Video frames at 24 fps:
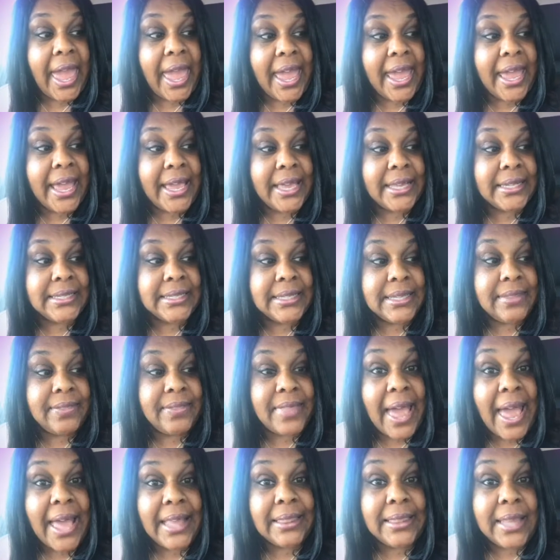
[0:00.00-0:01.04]
And
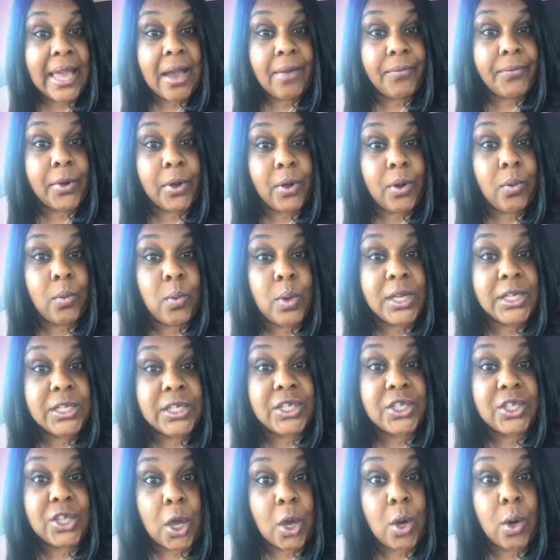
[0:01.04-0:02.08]
that level
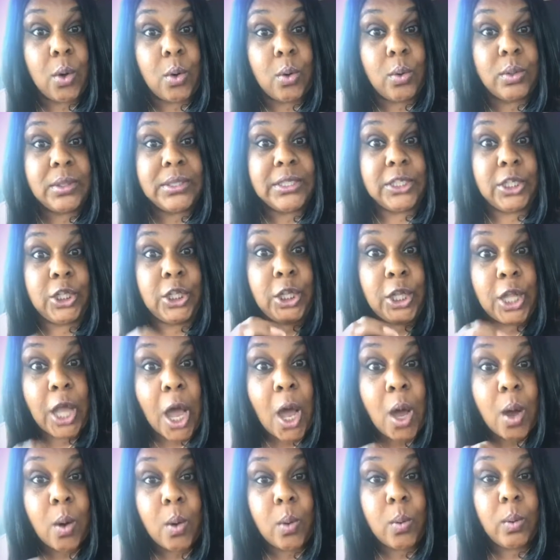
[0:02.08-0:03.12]
was so
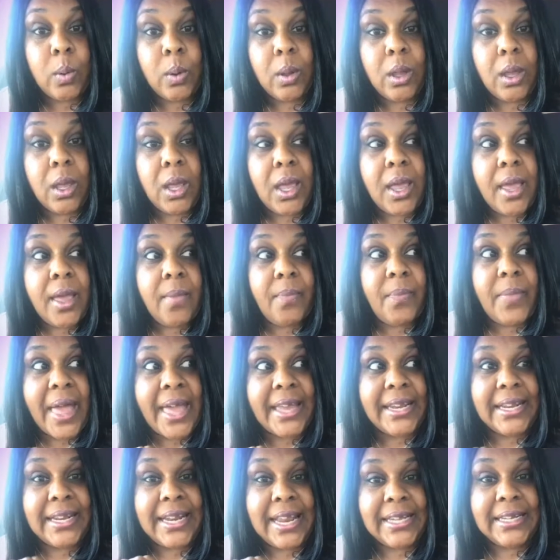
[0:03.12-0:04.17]
low
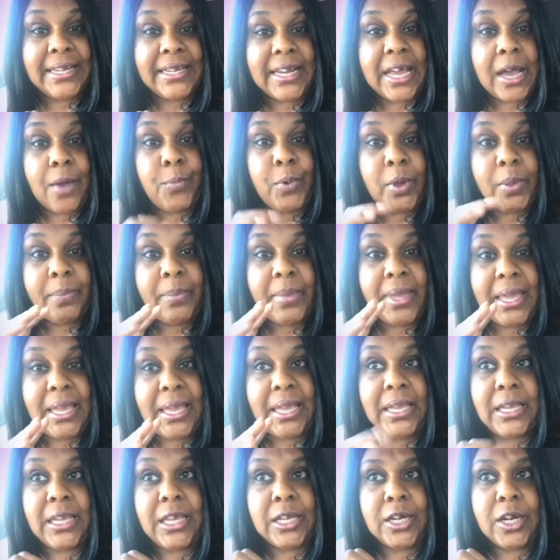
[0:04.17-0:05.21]
that it ended up with
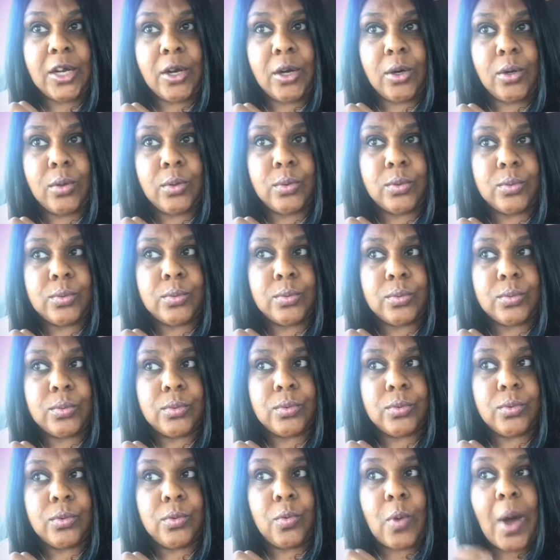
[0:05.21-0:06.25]
me, you know,
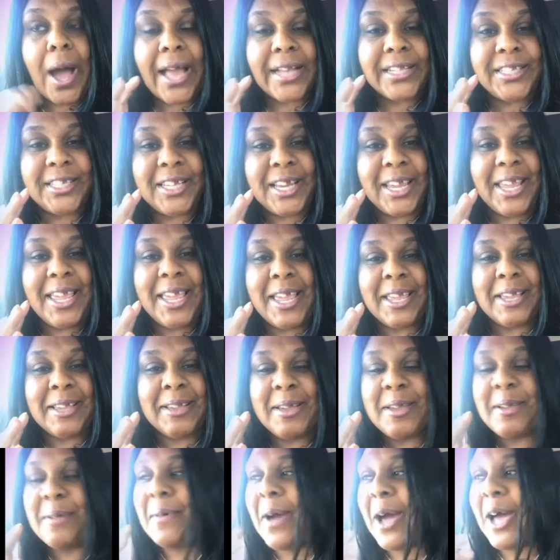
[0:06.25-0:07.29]

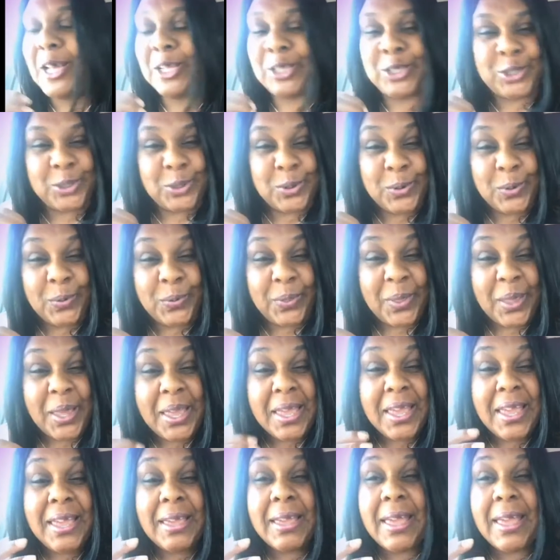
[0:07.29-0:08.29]
watching a tooth